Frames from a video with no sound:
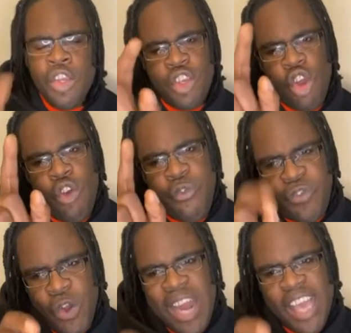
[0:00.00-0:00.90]
you
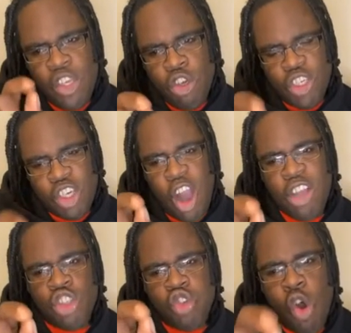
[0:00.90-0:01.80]
feel like you should
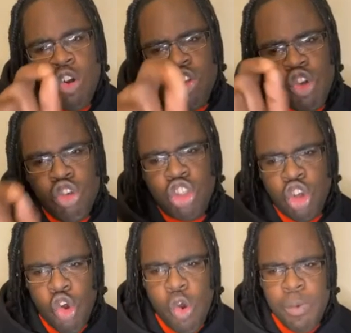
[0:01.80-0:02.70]
control
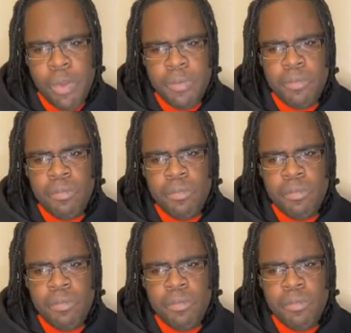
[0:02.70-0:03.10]
YouTube,